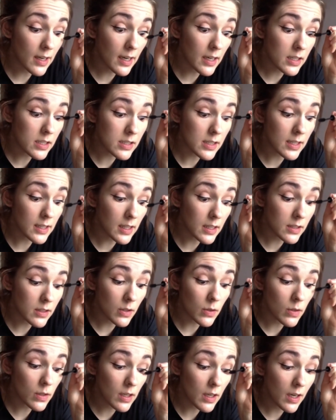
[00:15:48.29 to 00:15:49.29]
lashes they get
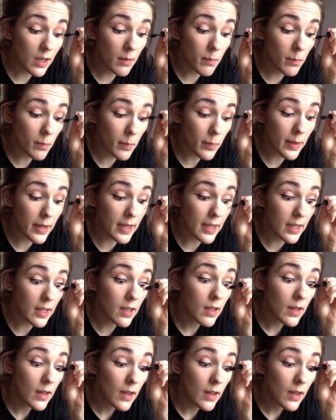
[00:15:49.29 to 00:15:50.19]
so clumpy.